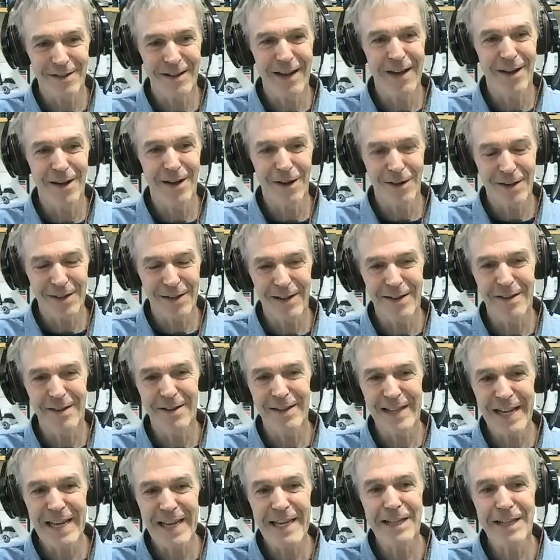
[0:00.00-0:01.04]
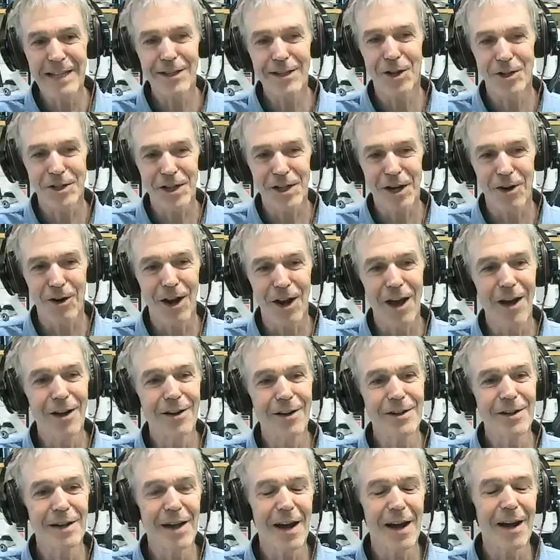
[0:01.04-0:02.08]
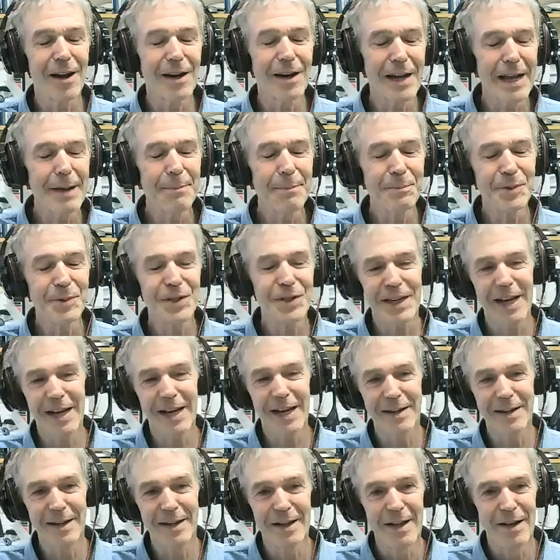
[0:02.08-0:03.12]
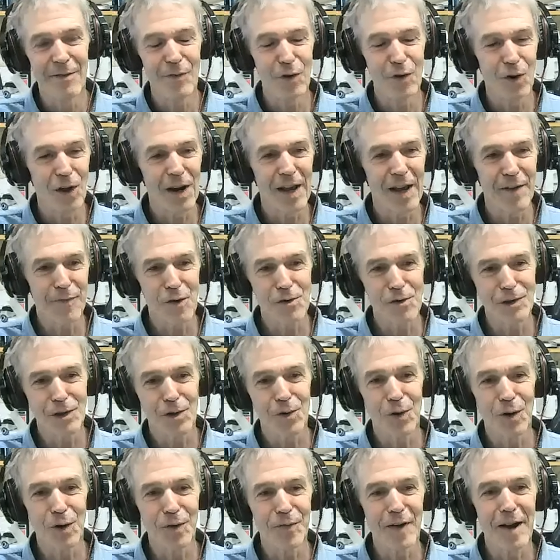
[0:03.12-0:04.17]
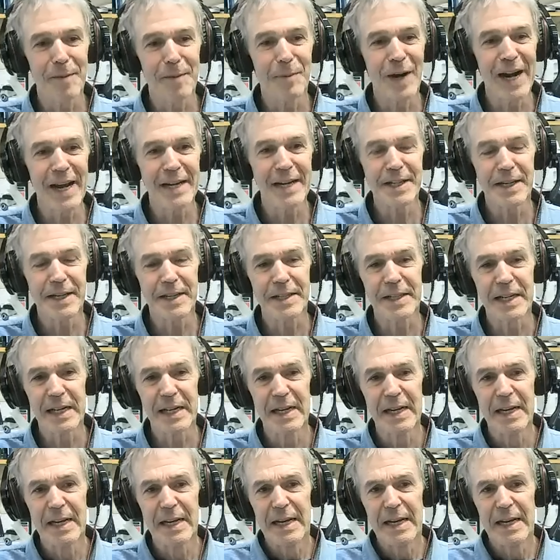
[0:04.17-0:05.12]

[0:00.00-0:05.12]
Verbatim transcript: our teeth touch our lung, our lips, and we all have vocal cord vibrations.